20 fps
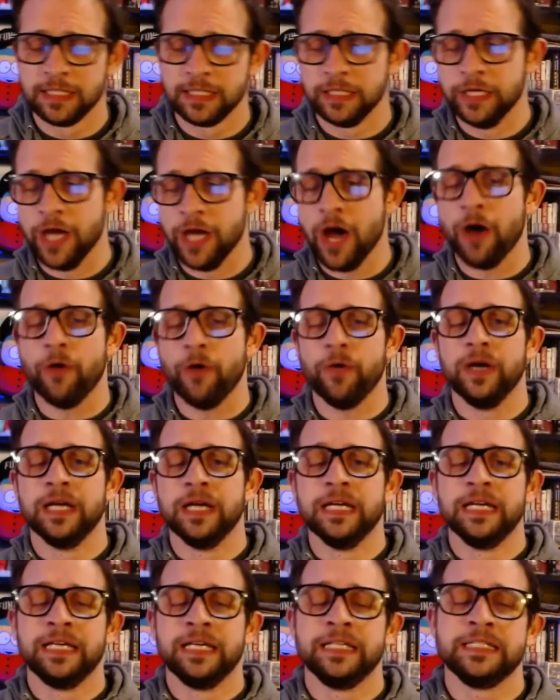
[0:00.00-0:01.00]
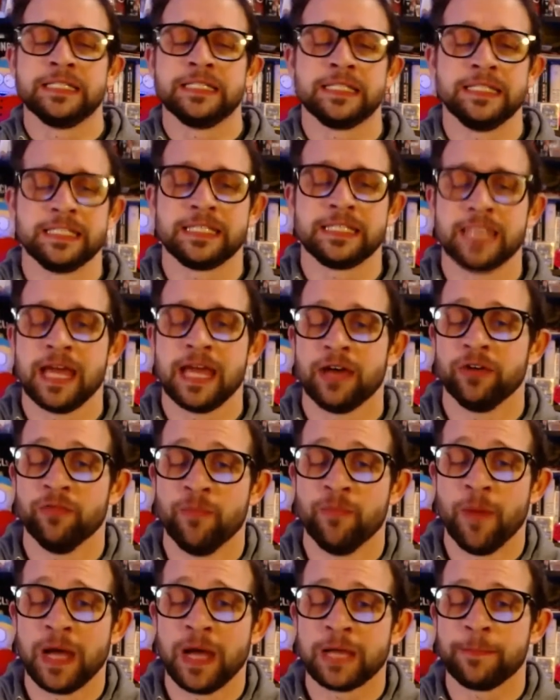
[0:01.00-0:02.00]
No, it is the sound
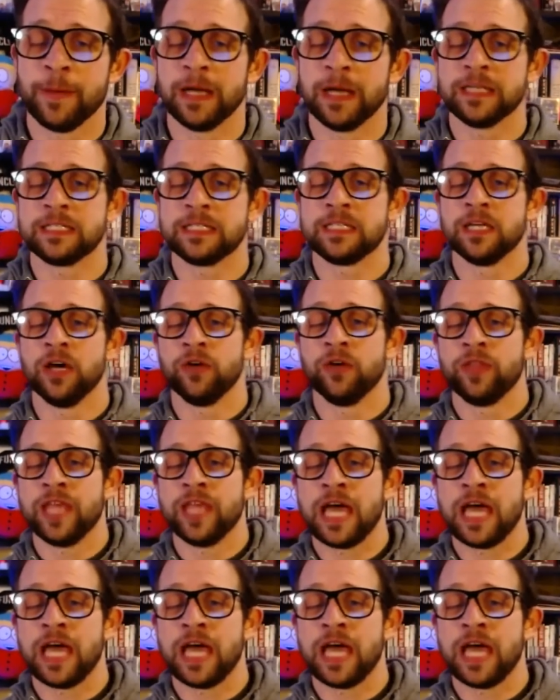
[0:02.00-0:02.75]
of Mike Montone.